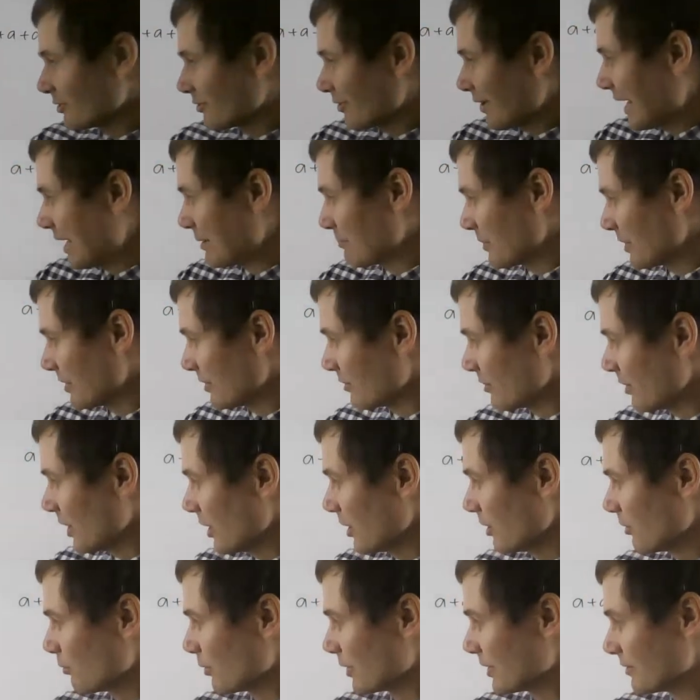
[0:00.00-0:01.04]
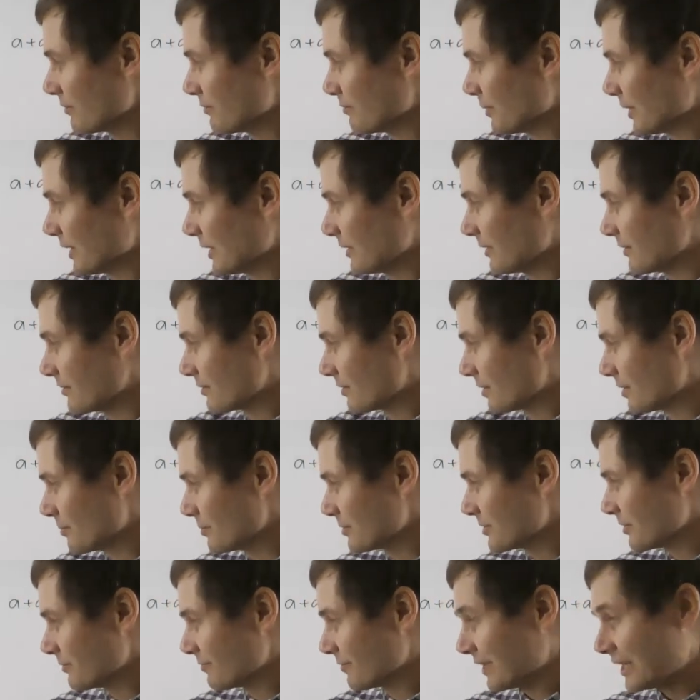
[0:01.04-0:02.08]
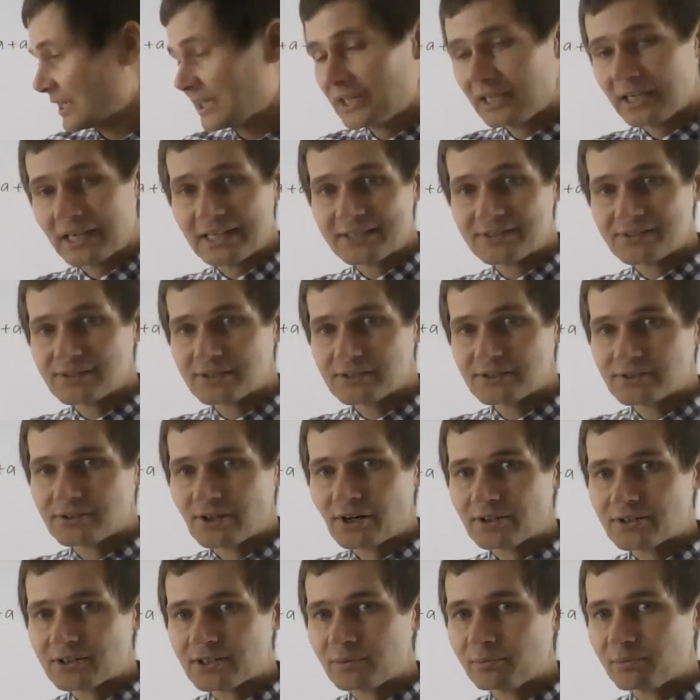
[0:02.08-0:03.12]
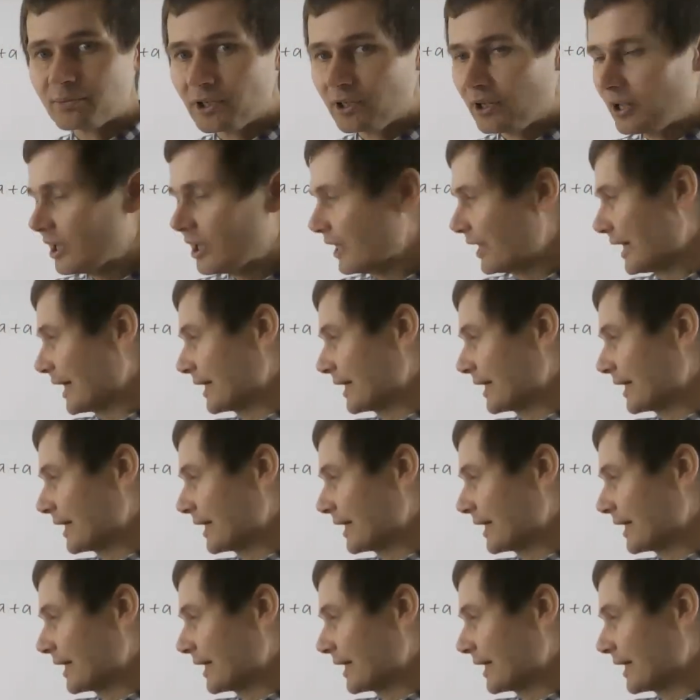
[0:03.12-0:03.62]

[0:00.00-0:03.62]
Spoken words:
grammar would have been in terms of E as the start symbol,